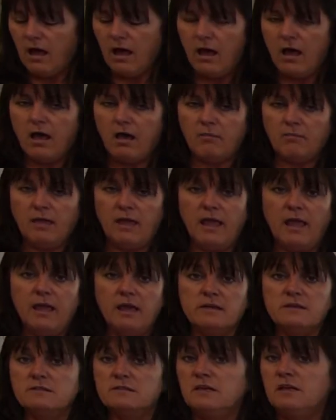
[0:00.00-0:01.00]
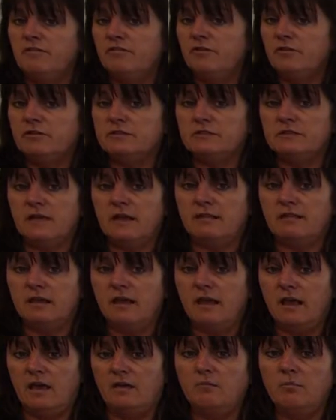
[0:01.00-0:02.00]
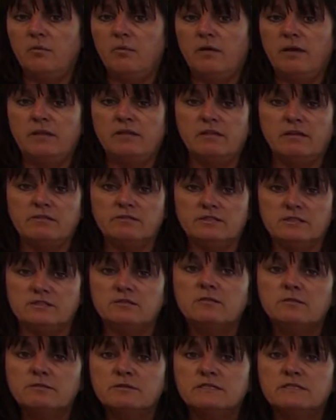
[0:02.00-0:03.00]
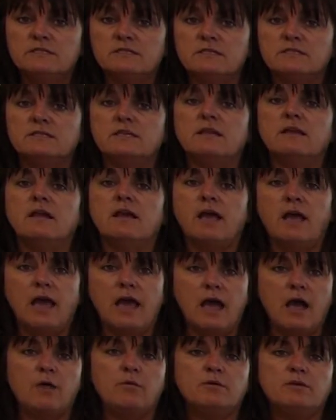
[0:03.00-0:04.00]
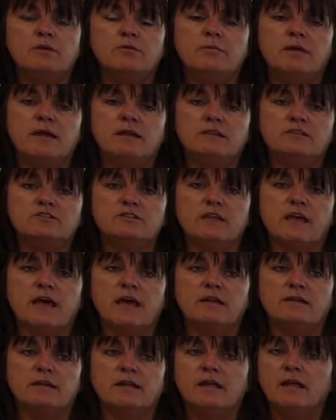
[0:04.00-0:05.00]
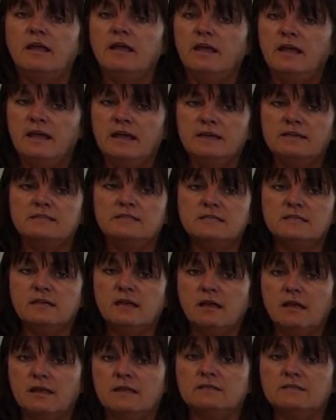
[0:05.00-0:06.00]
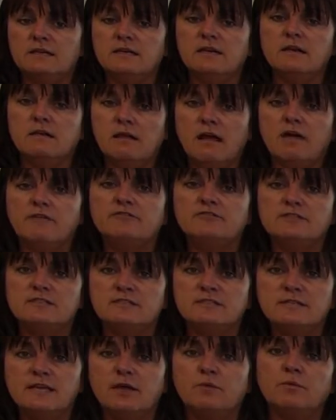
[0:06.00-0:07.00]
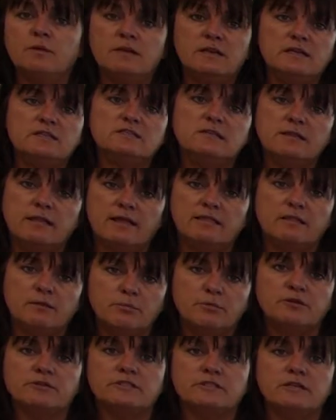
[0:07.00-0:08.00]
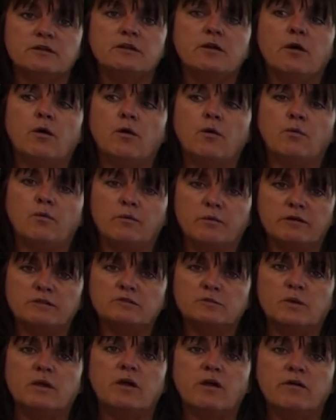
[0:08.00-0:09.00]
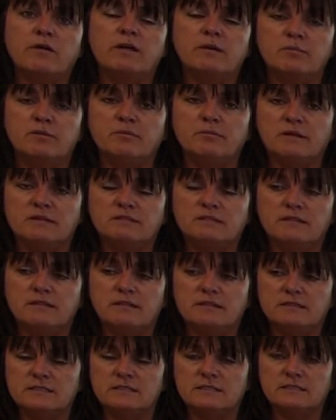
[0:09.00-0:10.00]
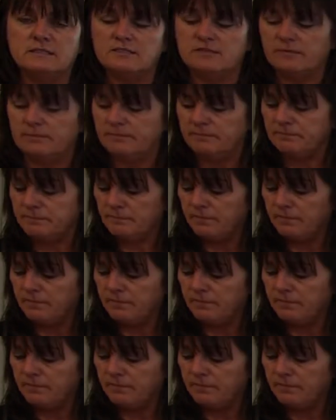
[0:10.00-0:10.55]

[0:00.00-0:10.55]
And if there's at the end point they're still resisting, how will you manage that? Is it enough to say we need to let the person go because we are implementing this system?